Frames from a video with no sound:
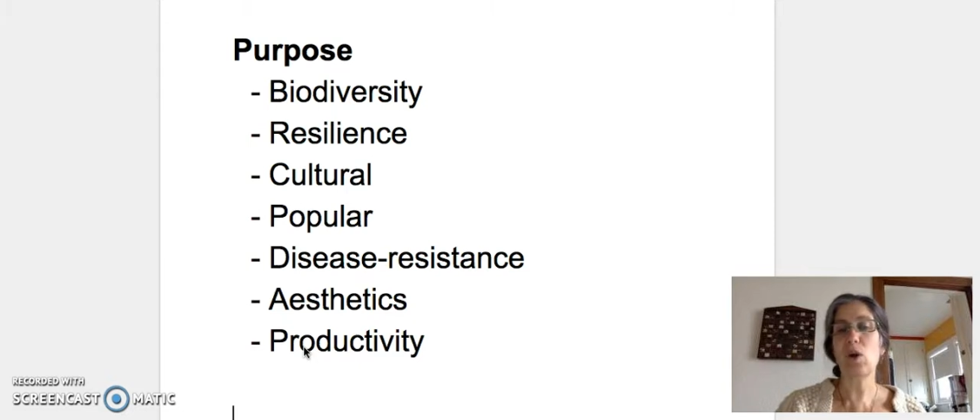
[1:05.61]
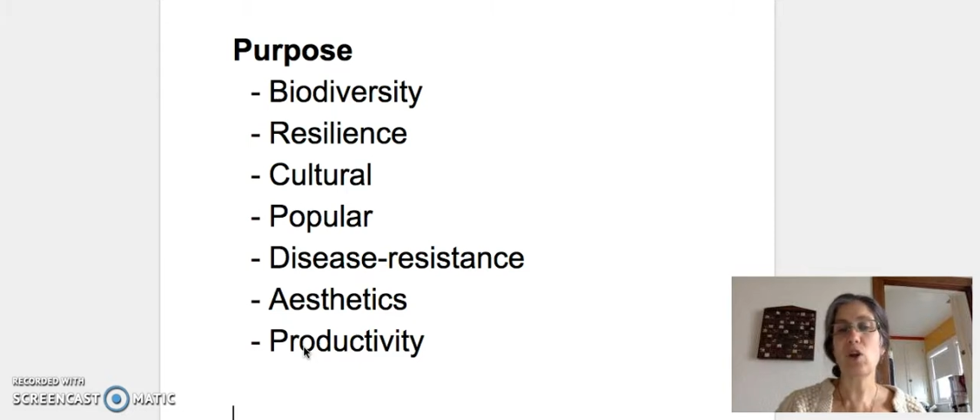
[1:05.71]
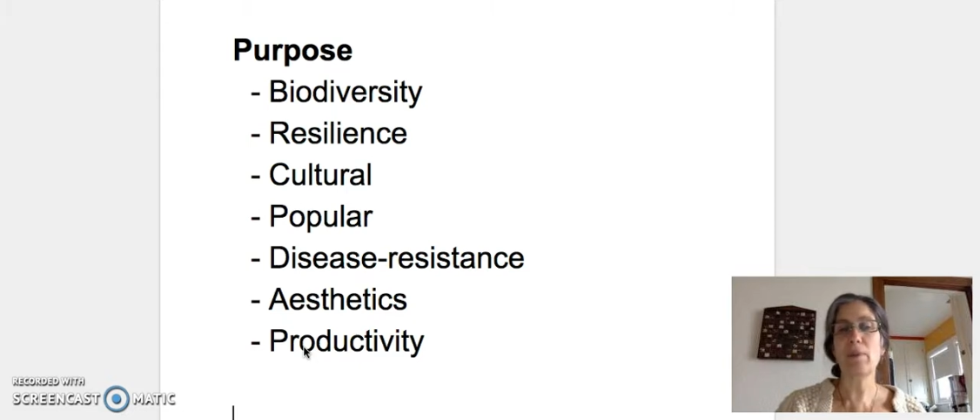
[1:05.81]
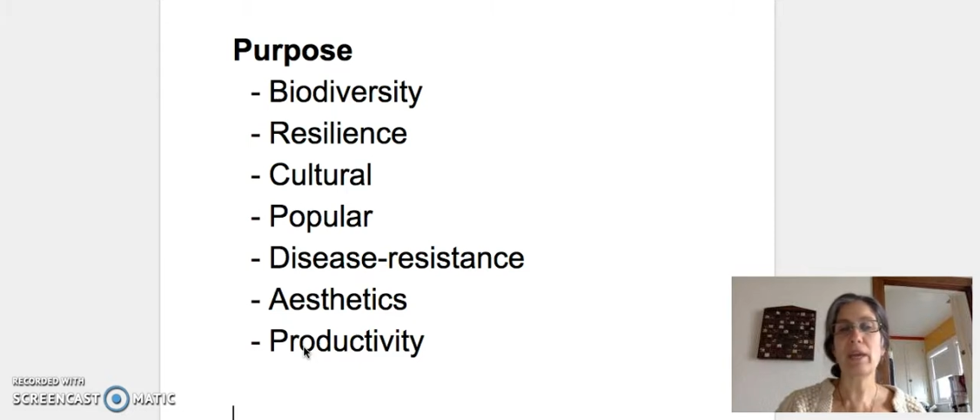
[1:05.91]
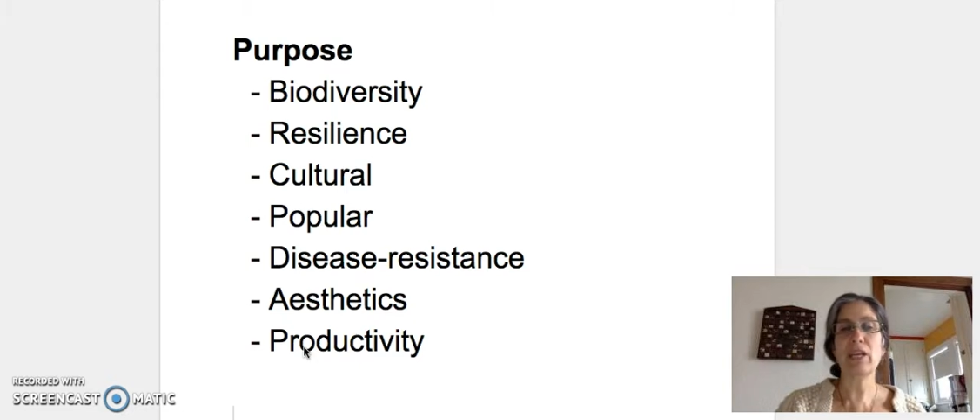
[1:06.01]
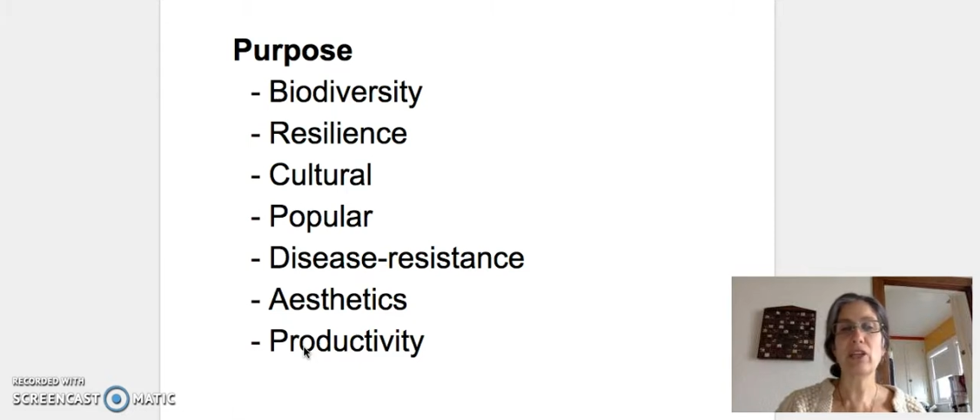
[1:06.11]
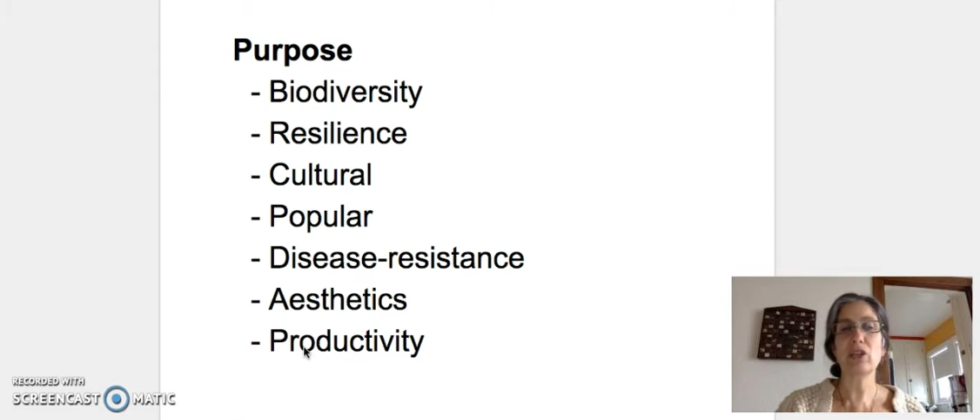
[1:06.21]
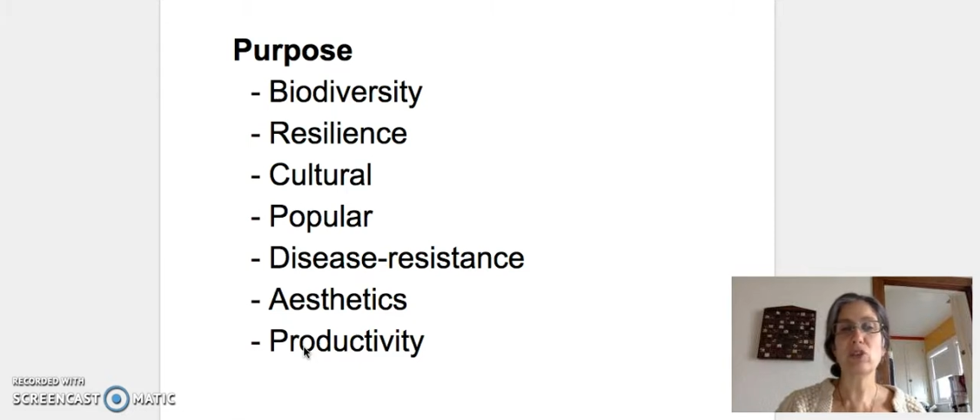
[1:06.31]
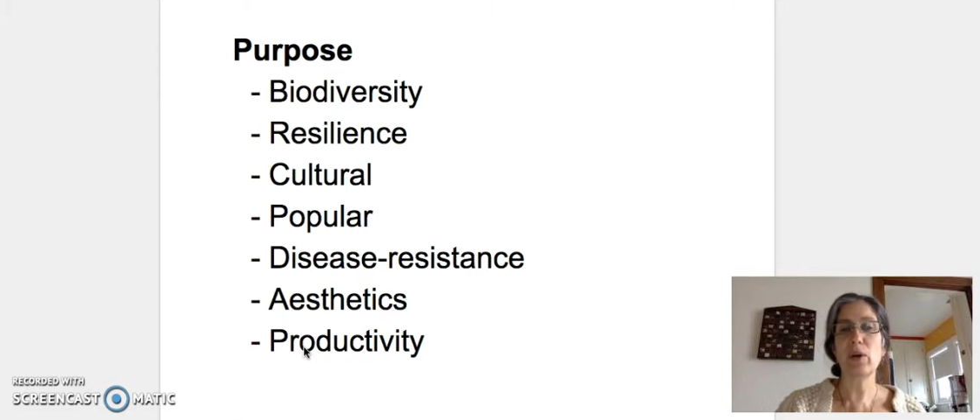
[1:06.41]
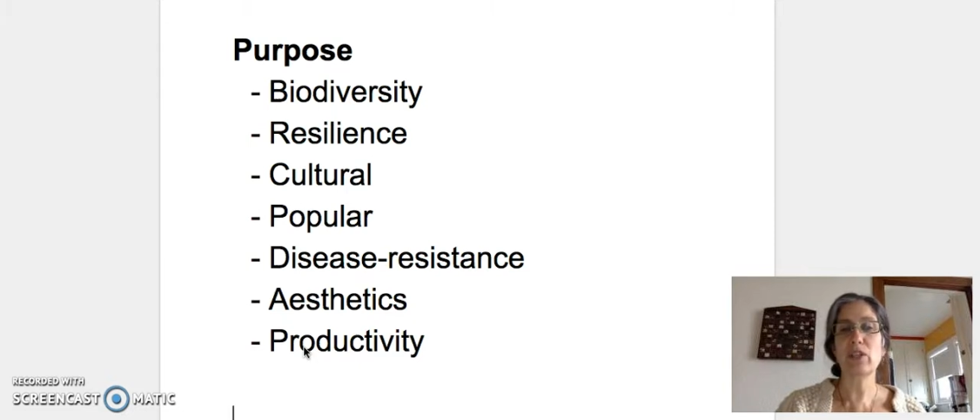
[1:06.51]
while you're making
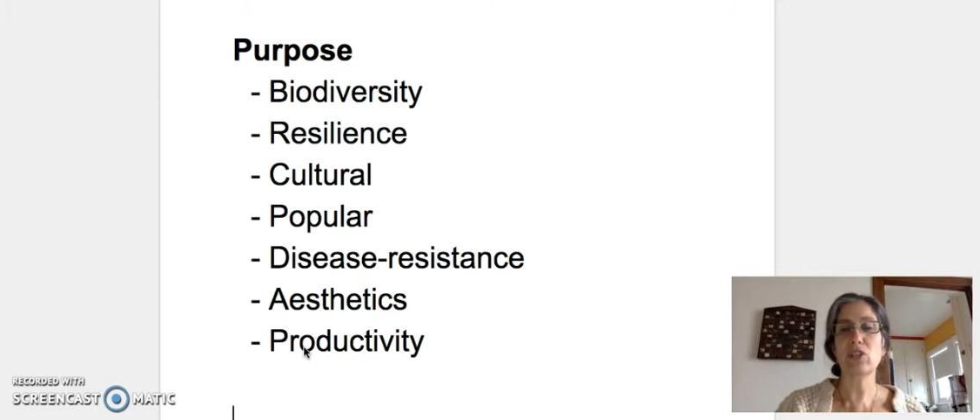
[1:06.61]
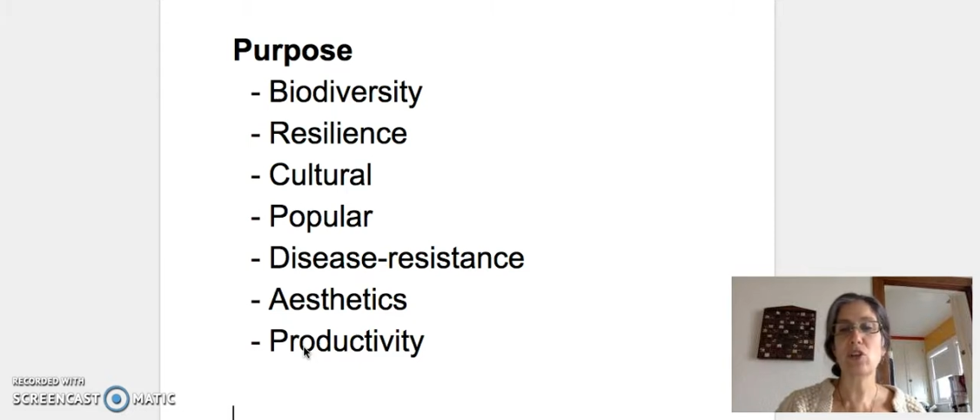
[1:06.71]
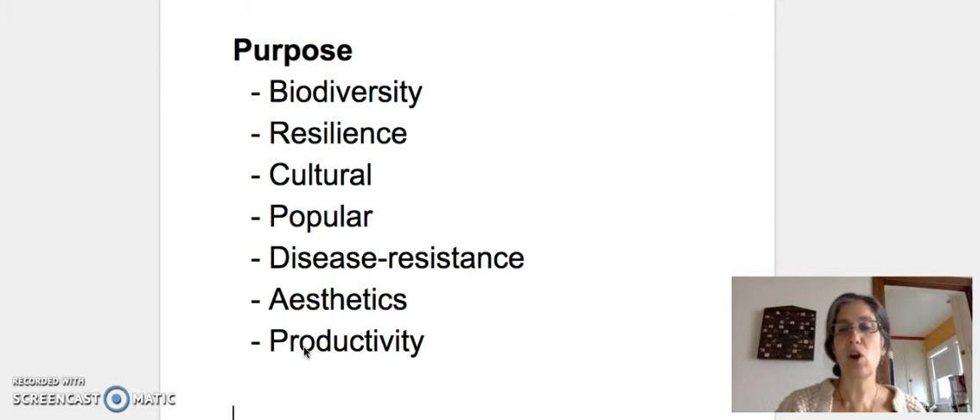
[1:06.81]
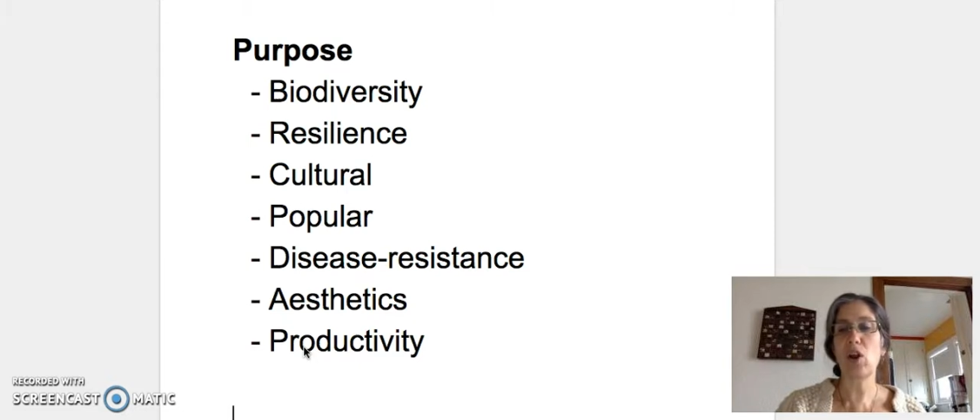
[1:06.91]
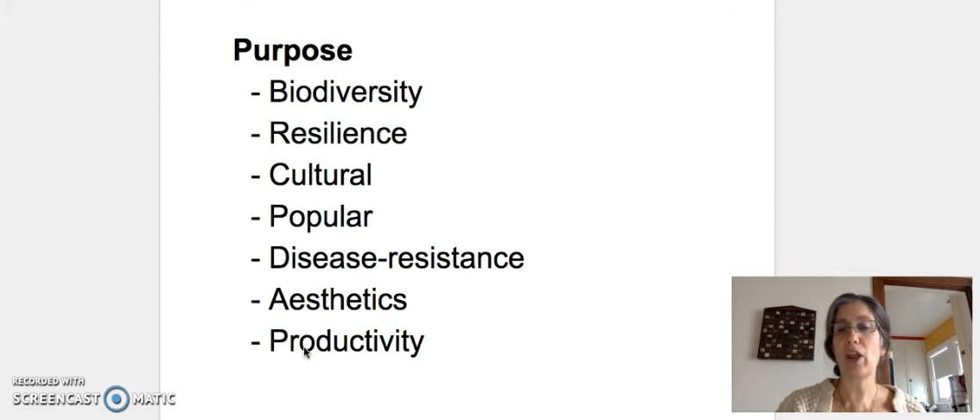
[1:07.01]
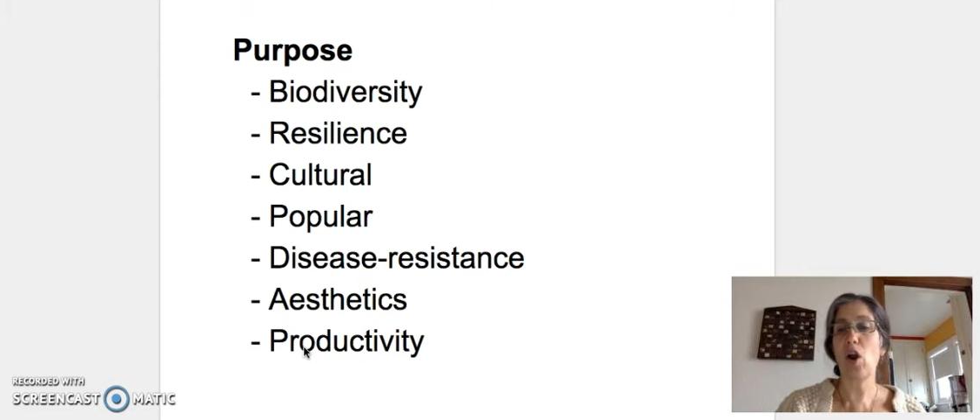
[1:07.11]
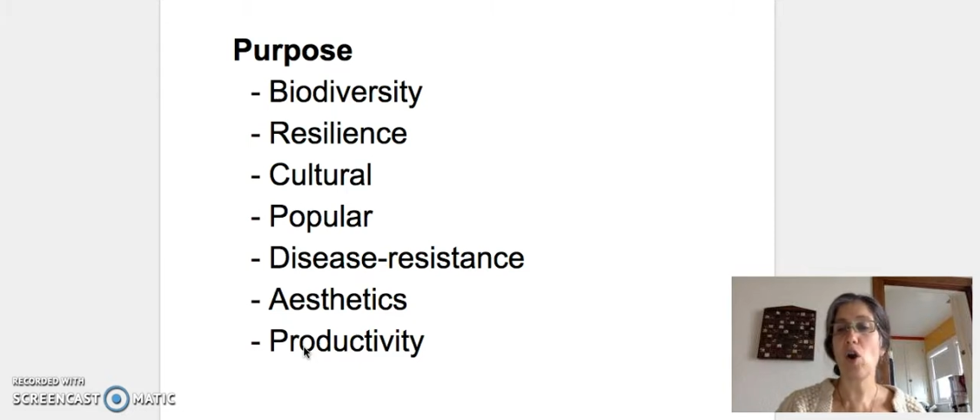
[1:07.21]
your choices are like,